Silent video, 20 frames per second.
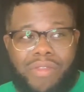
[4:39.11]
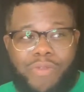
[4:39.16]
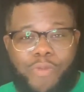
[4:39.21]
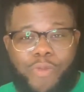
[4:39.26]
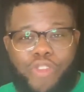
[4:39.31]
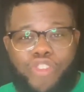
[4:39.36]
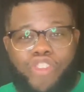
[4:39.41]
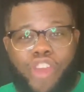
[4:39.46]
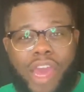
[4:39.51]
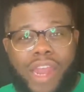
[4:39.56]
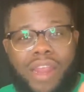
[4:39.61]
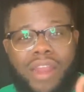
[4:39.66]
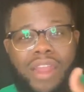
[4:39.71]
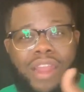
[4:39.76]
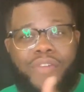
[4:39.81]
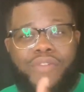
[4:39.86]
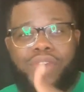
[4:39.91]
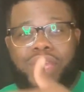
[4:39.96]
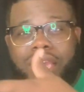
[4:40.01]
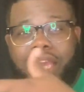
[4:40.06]
we try to
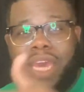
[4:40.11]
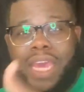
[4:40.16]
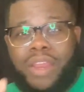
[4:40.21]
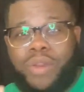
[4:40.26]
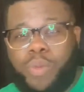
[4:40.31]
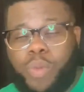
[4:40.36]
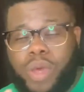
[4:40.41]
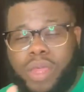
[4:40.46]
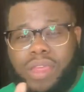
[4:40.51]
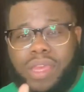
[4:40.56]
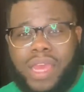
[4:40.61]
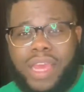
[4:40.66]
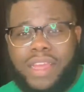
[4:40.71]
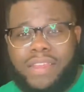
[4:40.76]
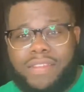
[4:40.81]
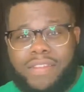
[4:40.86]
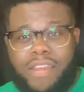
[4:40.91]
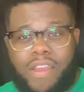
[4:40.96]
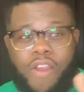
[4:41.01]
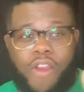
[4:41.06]
love again, whether
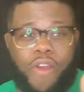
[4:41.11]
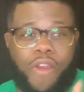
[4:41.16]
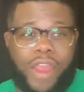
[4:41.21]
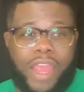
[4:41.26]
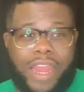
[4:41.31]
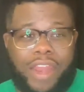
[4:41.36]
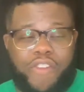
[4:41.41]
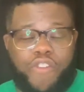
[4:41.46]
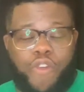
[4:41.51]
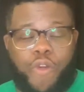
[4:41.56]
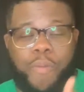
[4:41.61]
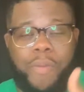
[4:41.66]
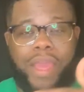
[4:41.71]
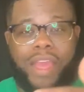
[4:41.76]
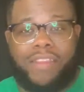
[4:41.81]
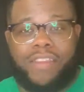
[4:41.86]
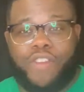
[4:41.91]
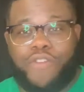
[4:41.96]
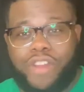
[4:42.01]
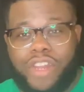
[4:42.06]
it's hurt in a
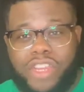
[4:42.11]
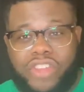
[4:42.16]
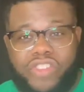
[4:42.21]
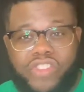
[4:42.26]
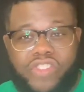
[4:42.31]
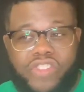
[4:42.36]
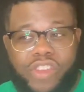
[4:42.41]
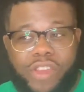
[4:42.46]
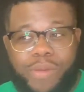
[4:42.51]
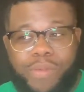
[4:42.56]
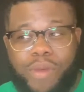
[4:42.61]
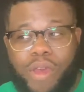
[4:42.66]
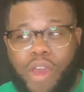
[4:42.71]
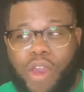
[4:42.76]
romantic relationship